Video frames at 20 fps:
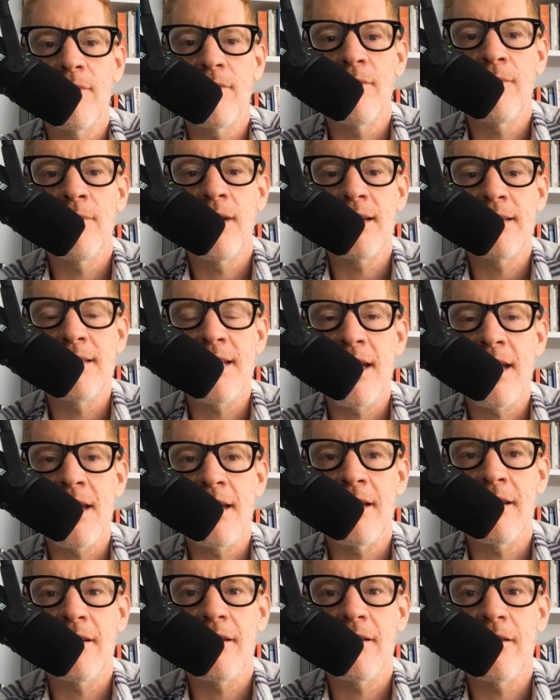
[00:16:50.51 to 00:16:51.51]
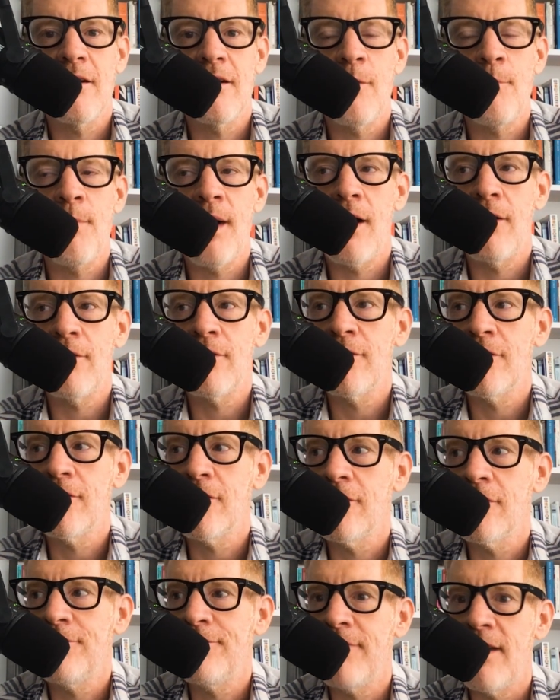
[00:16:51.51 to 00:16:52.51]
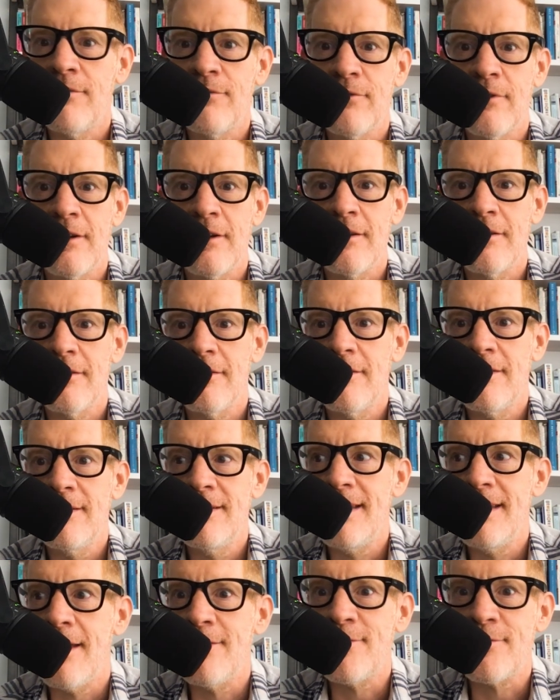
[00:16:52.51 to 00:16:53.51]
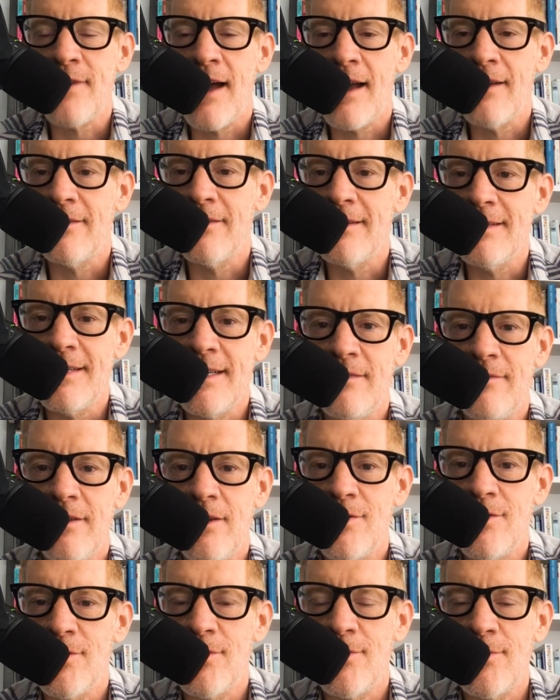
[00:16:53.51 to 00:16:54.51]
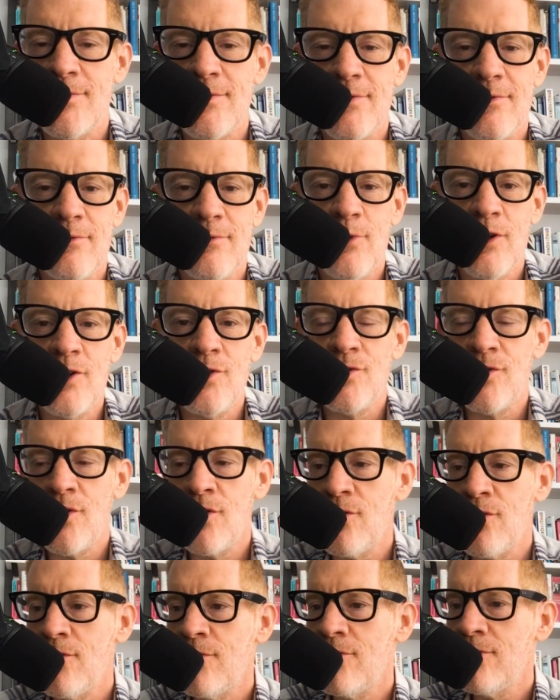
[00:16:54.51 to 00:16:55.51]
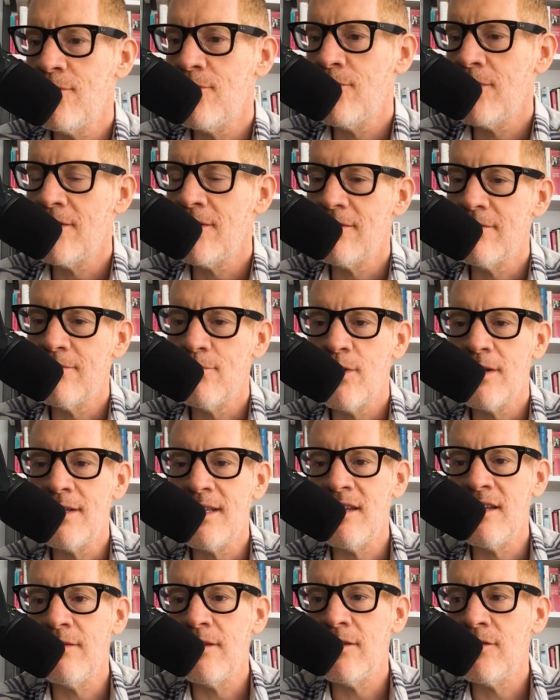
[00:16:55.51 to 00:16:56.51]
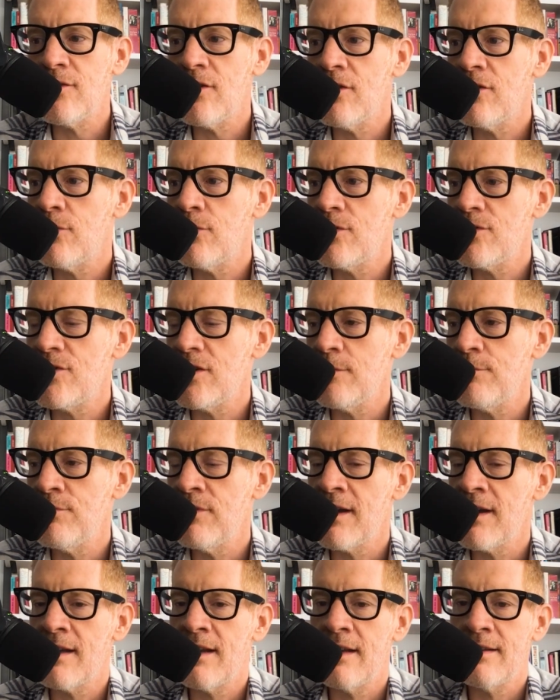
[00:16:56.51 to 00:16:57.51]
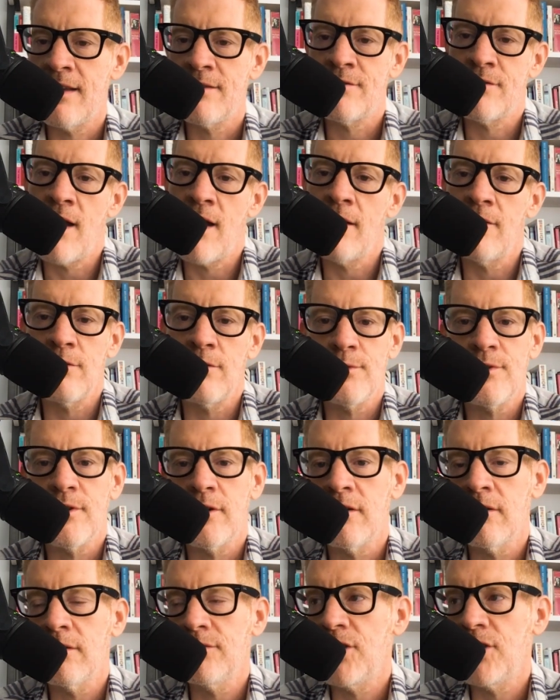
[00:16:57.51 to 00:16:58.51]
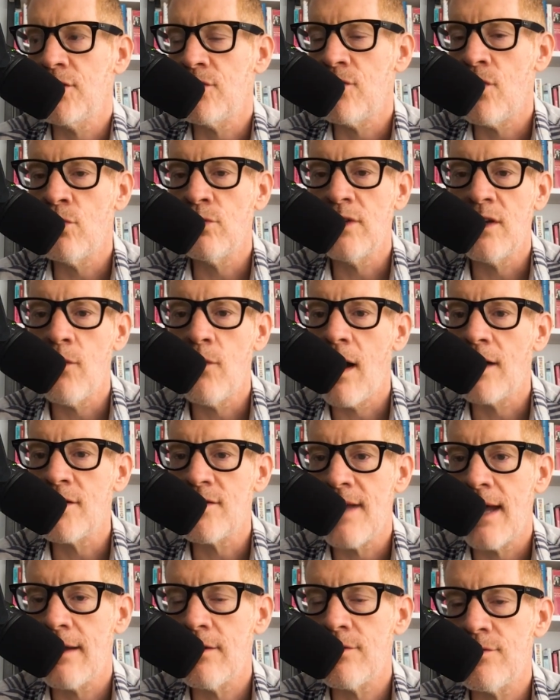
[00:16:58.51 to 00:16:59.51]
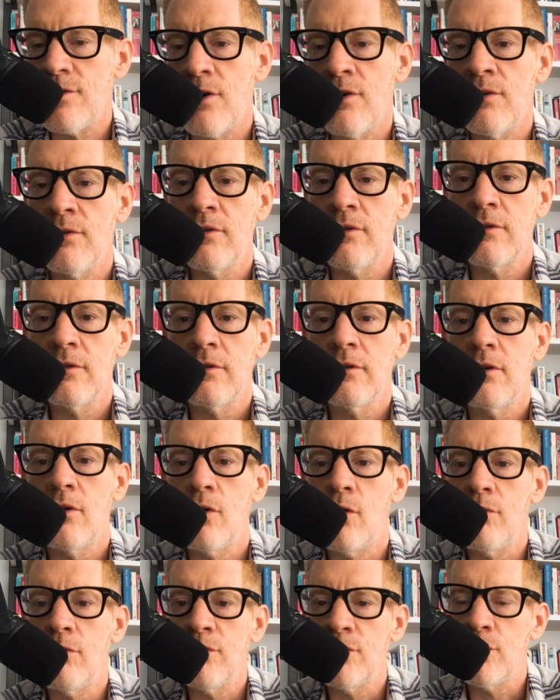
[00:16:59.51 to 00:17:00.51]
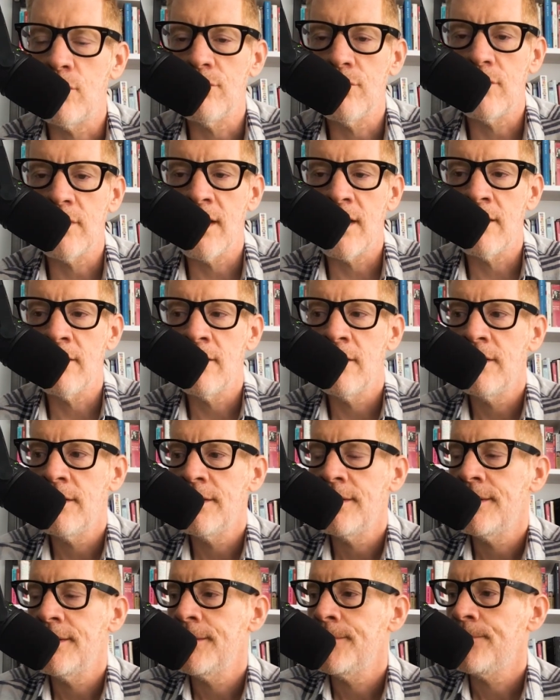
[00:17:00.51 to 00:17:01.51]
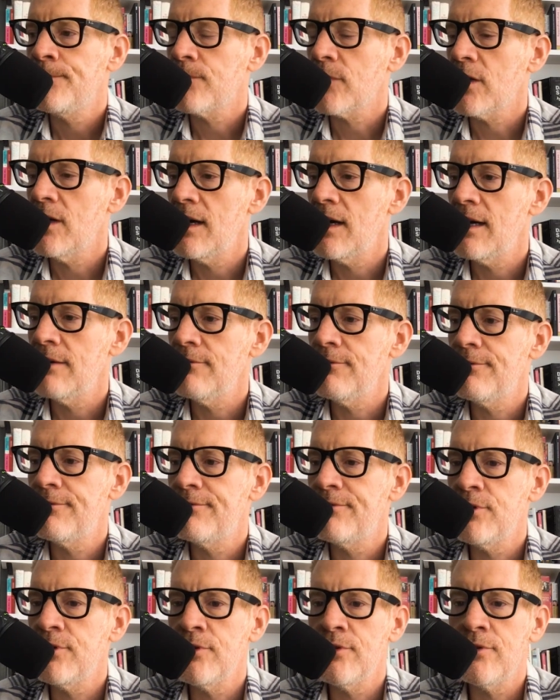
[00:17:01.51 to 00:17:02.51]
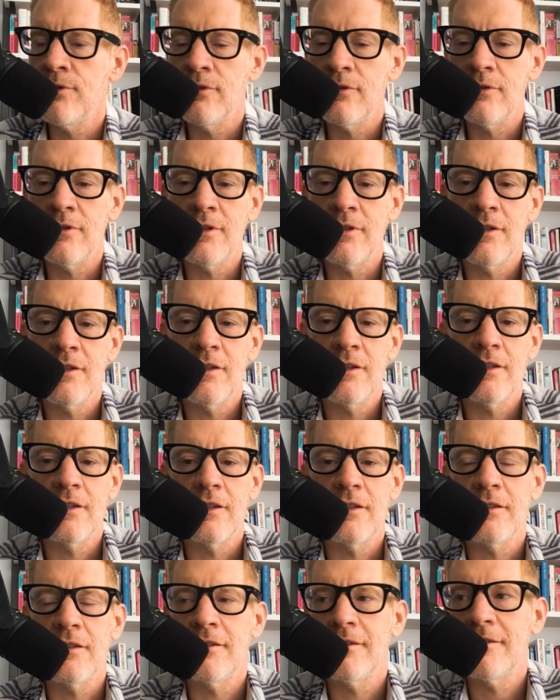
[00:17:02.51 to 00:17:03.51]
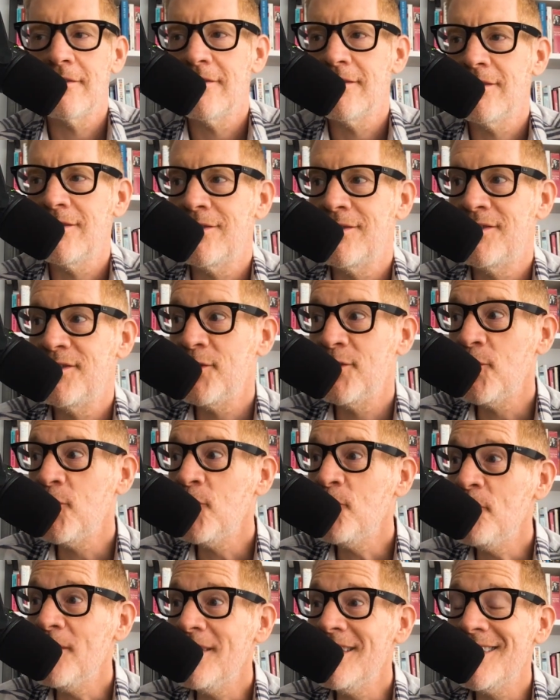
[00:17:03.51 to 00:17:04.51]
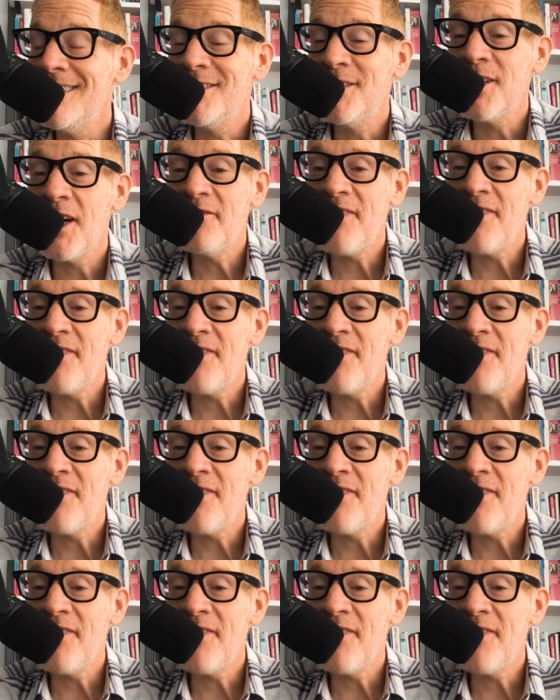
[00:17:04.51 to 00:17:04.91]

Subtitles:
my date about her favorite desert island TV shows. What TV show would she bring on a desert island with her? She could only watch that show over and over again. Food, stupid stuff